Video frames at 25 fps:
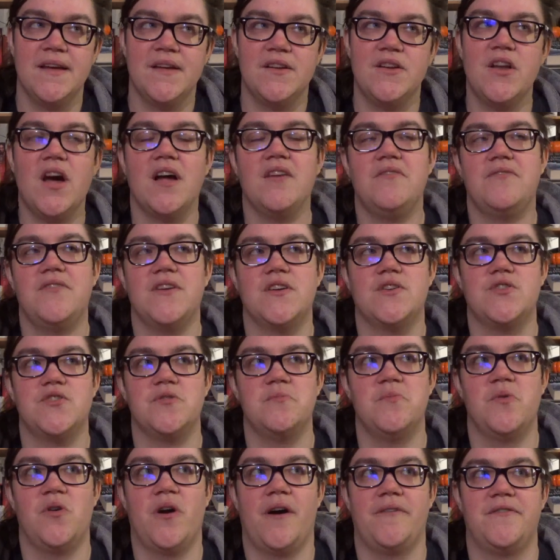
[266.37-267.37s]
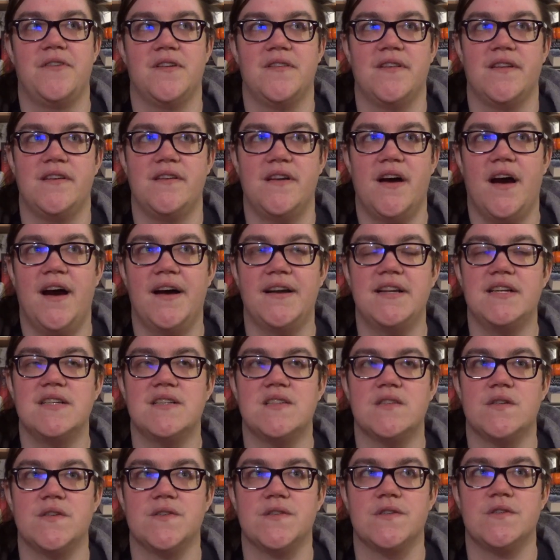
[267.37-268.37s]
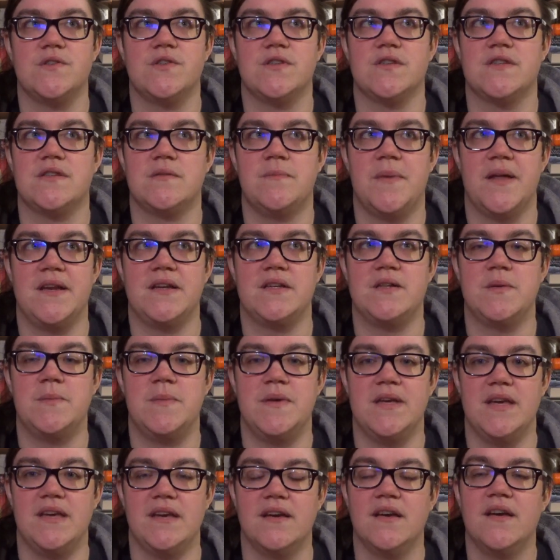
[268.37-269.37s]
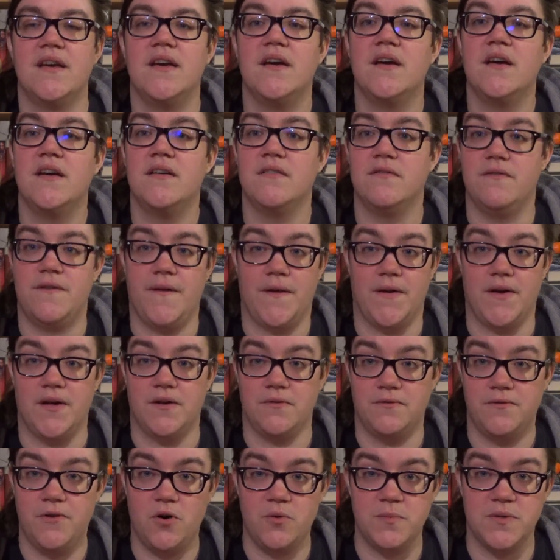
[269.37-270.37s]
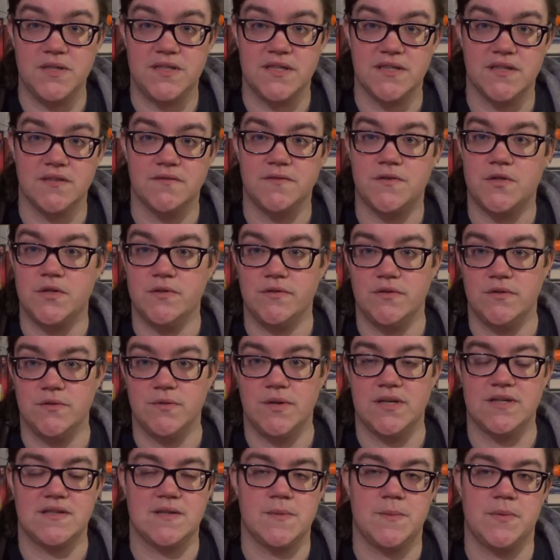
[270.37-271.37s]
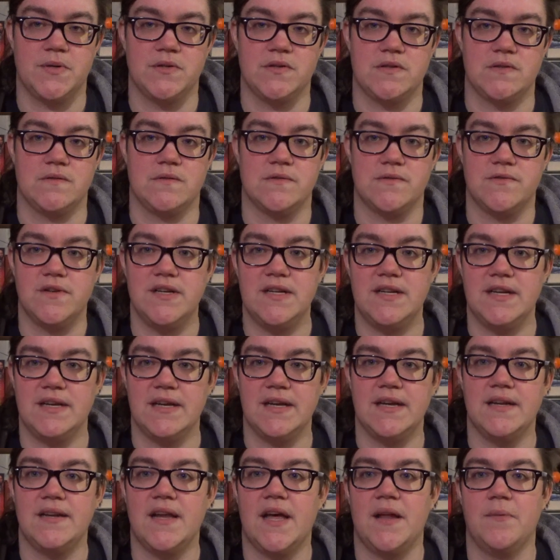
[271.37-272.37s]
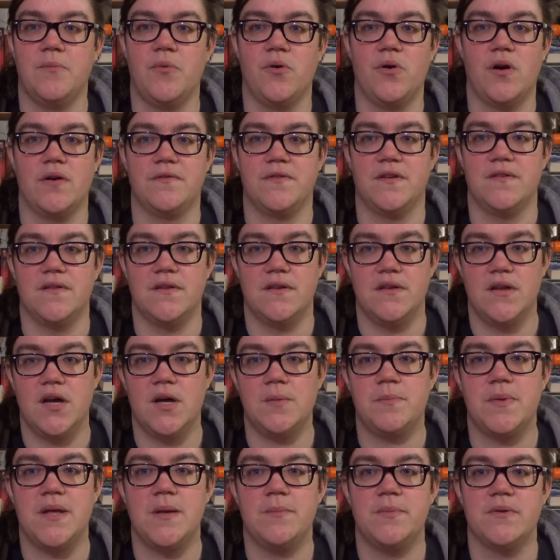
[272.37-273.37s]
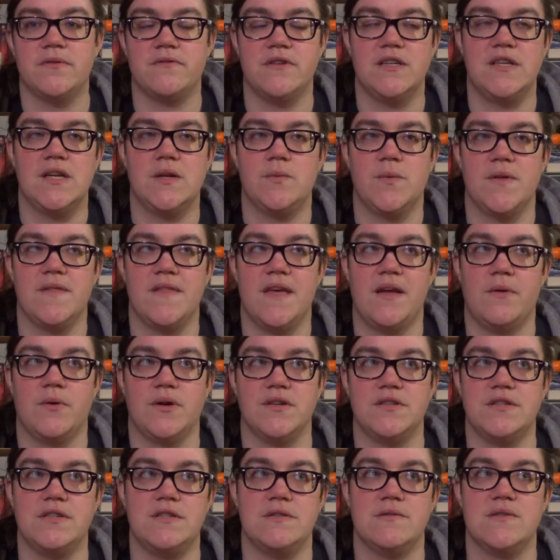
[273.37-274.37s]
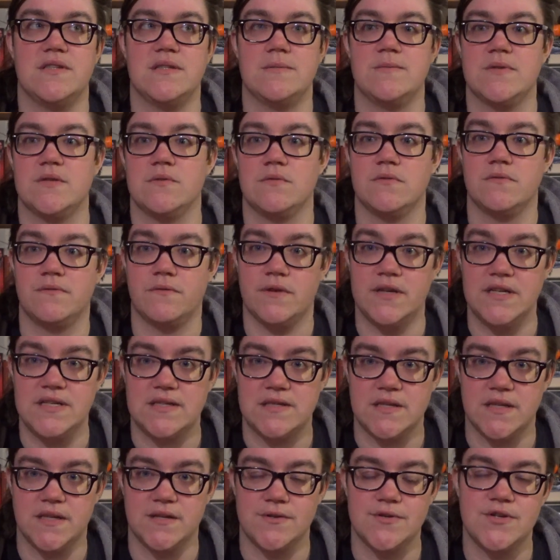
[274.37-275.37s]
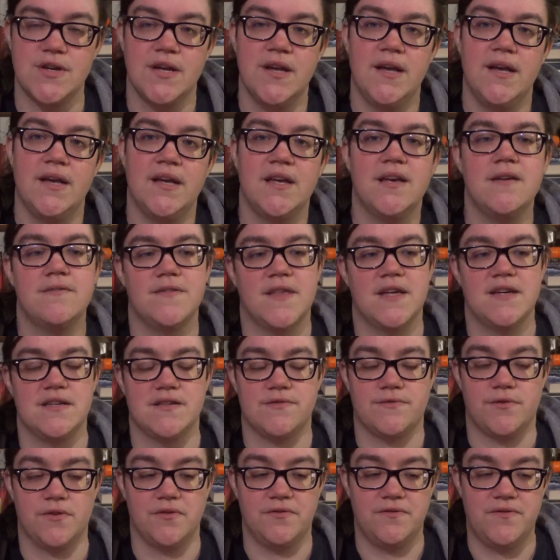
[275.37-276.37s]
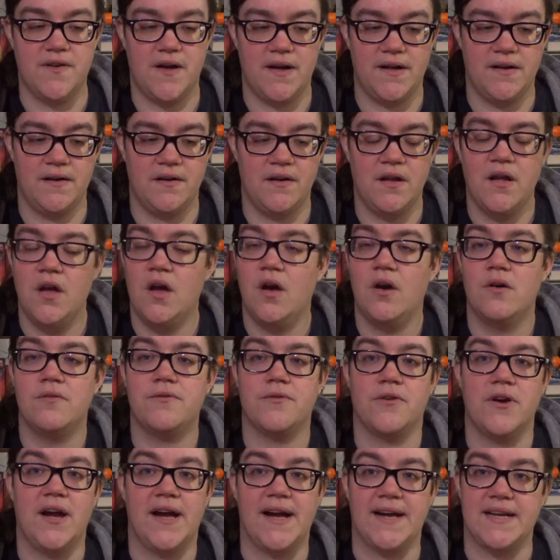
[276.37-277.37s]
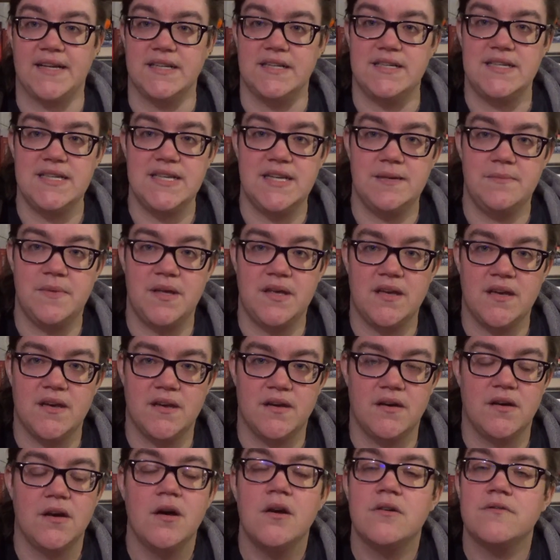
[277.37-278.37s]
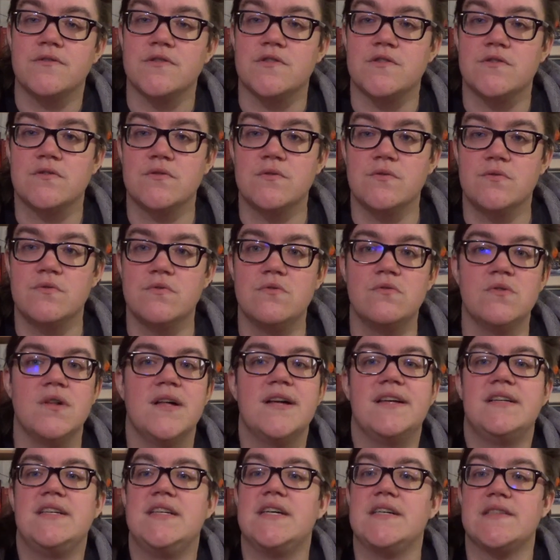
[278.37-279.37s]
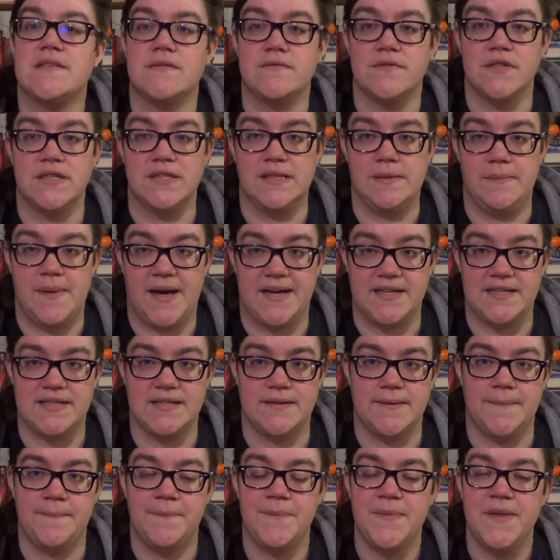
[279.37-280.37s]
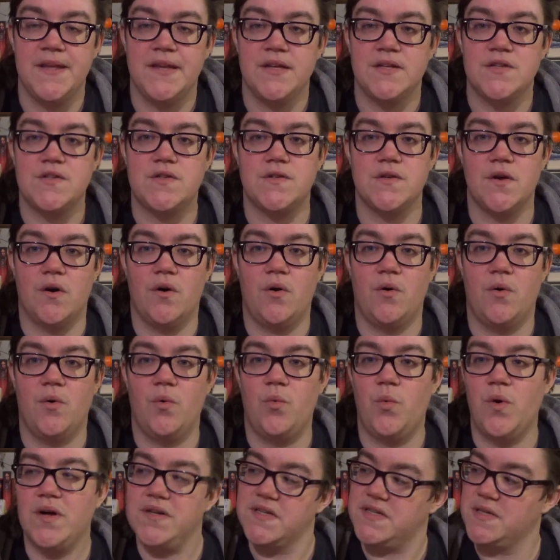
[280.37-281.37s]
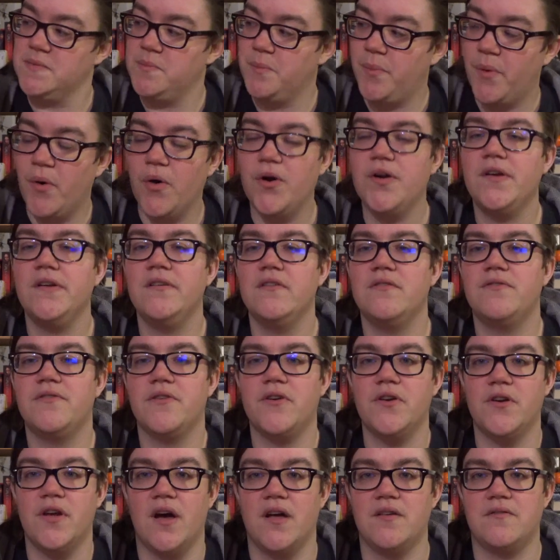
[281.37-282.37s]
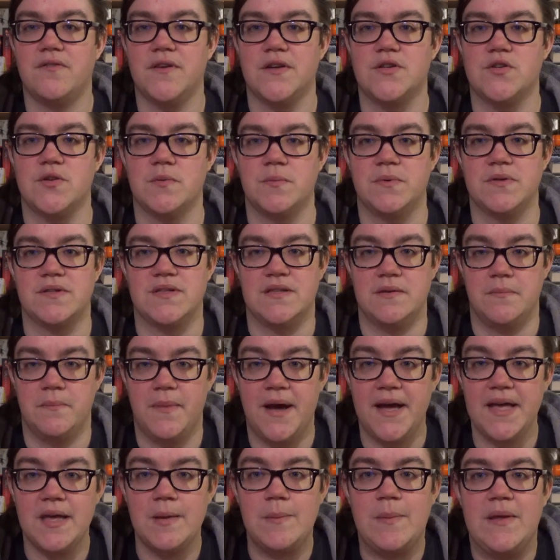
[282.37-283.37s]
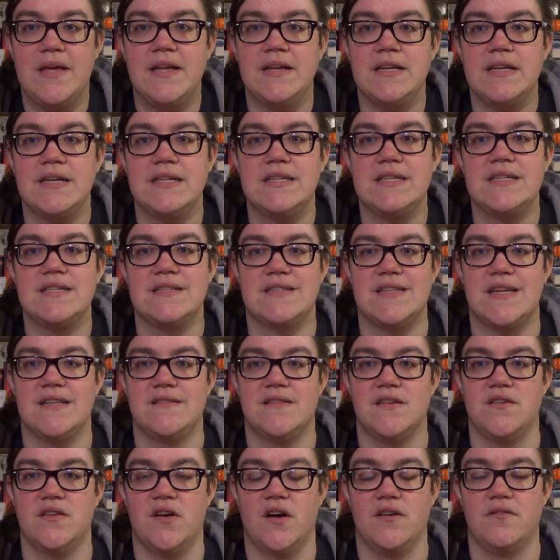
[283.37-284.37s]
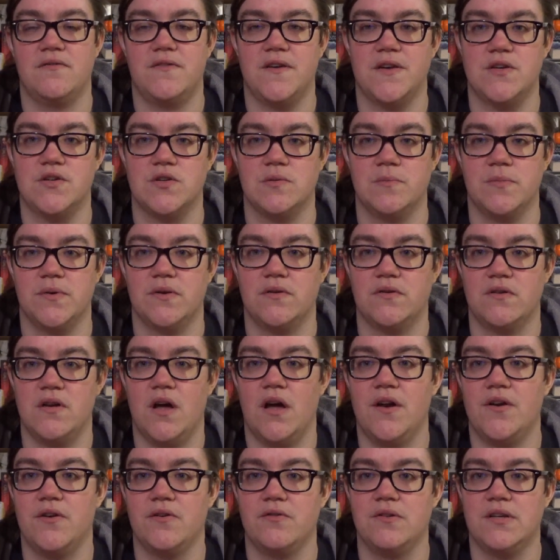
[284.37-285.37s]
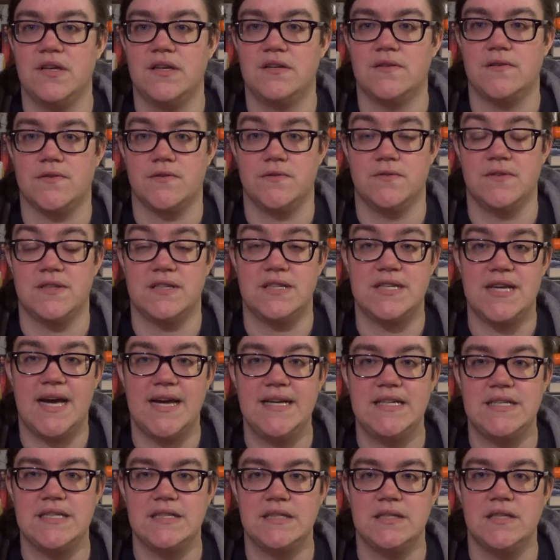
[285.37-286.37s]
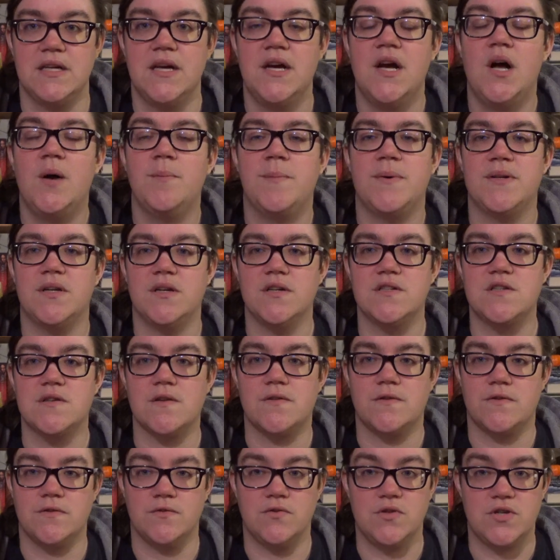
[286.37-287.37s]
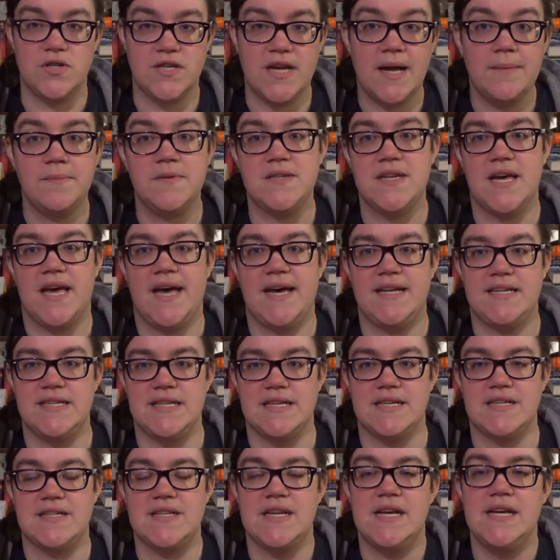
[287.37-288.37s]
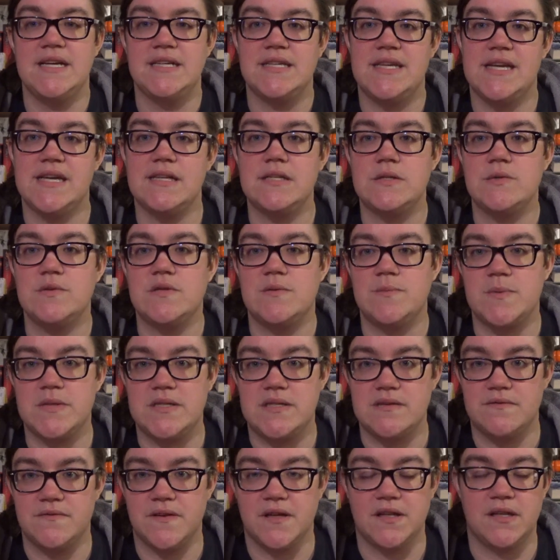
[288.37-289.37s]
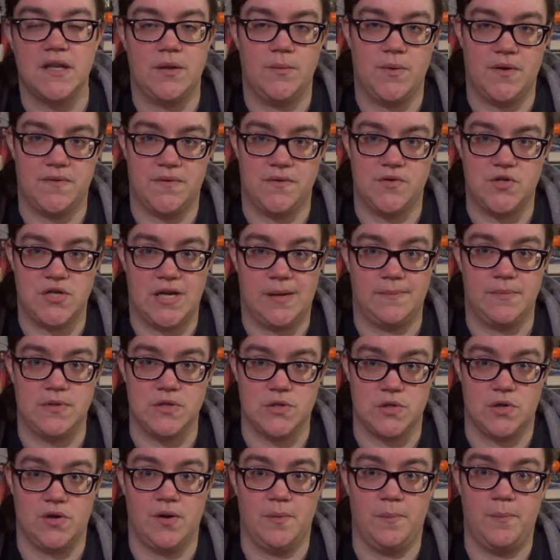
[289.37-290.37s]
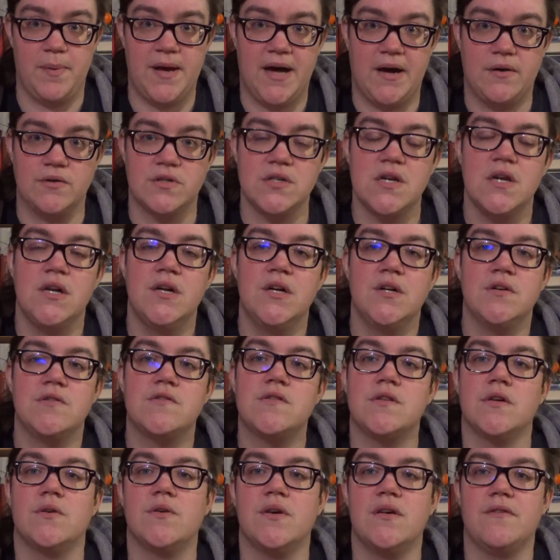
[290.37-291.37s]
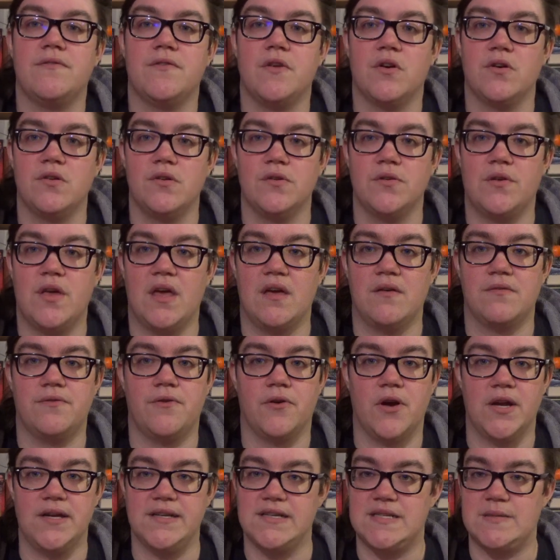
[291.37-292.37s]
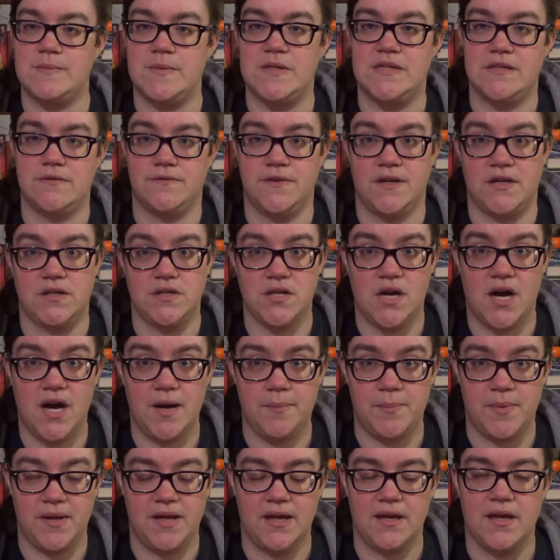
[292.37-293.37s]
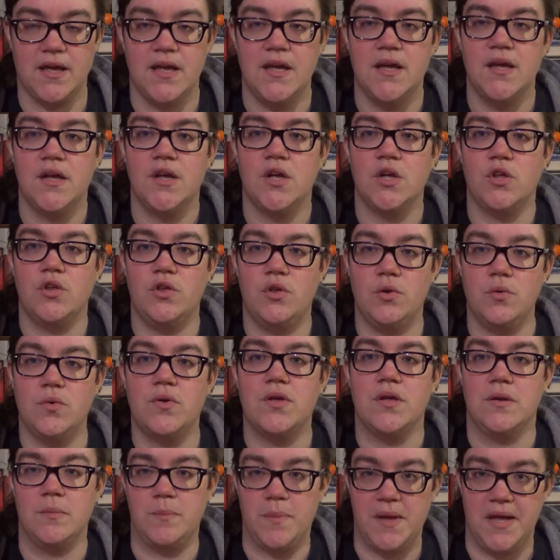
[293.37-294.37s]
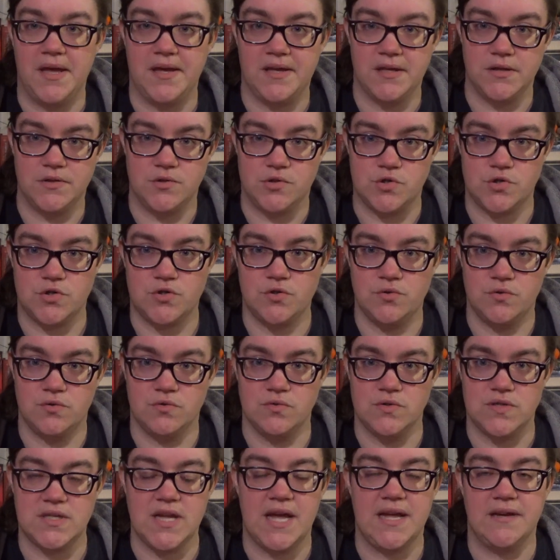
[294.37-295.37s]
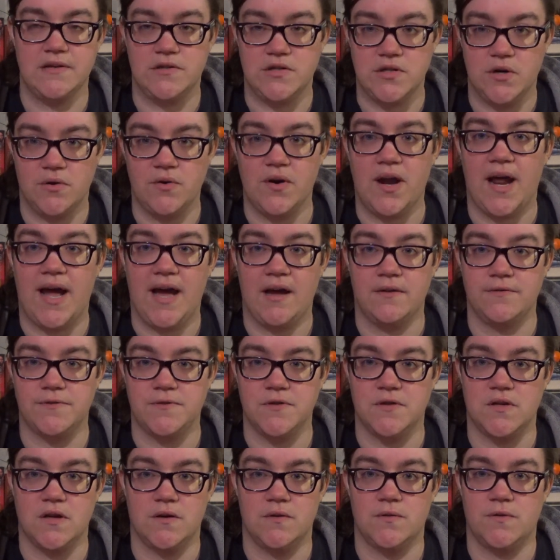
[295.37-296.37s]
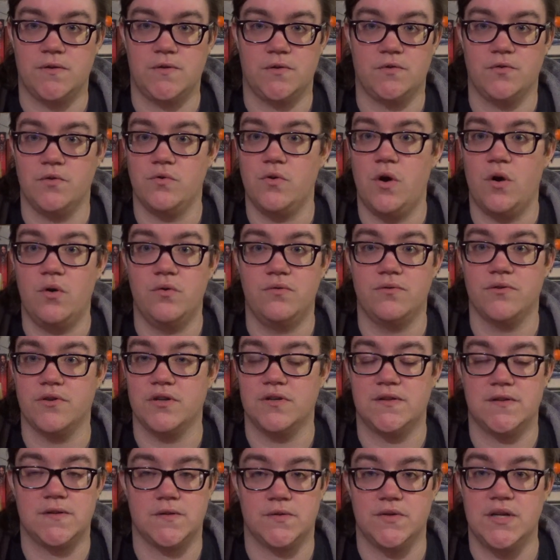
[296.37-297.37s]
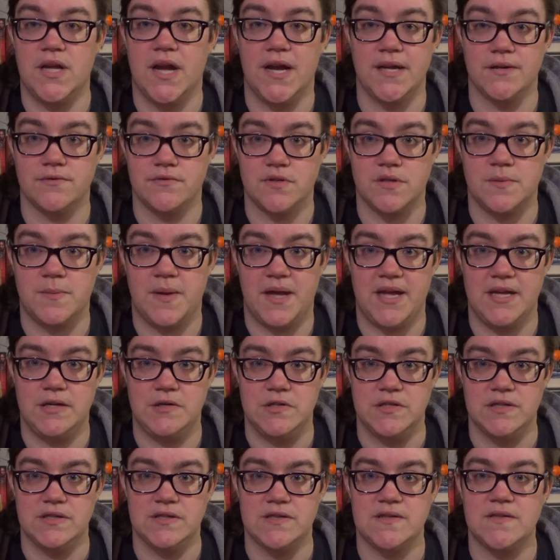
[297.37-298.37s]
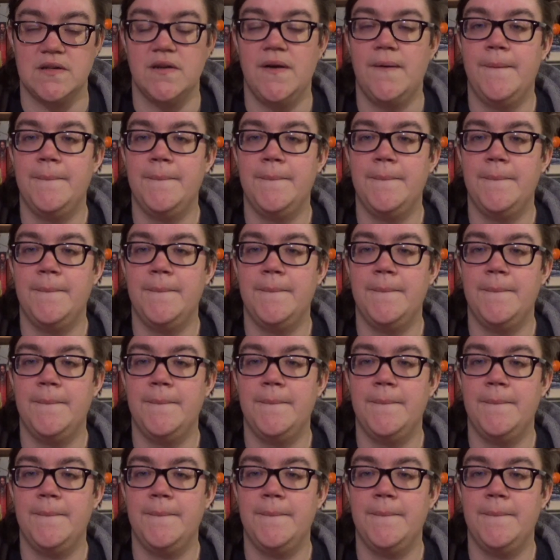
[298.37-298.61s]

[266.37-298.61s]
Nonfiction, more often than not, is also just meant to be very informative to you as the person who's reading it, and more often than not people read it when they want to do some sort of research. If that is for fun, for academia, for school, doesn't really matter. So what's important for nonfiction books in my opinion is that the nonfiction book, not only through the title but also through chapter headings, tells you specifically what the chapters are about. So if you're looking for a specific topic, you can pick and choose and don't have to go through over 300 pages.